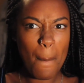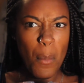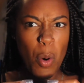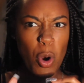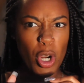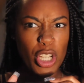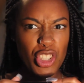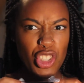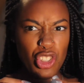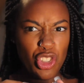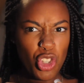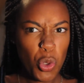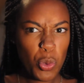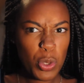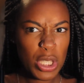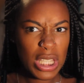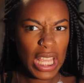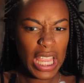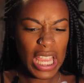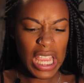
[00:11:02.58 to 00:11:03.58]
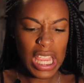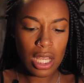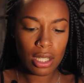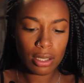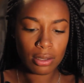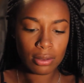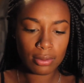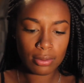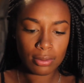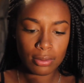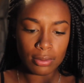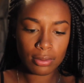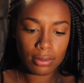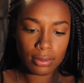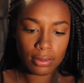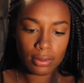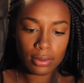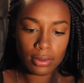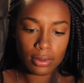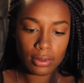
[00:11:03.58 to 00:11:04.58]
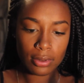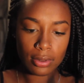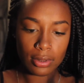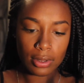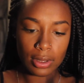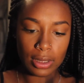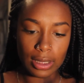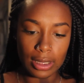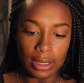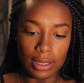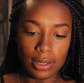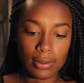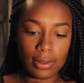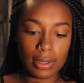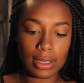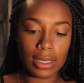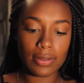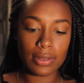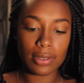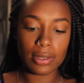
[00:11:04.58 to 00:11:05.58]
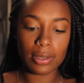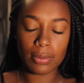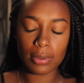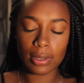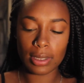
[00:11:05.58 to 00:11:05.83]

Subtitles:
more juicy. Yeah, this one's really new.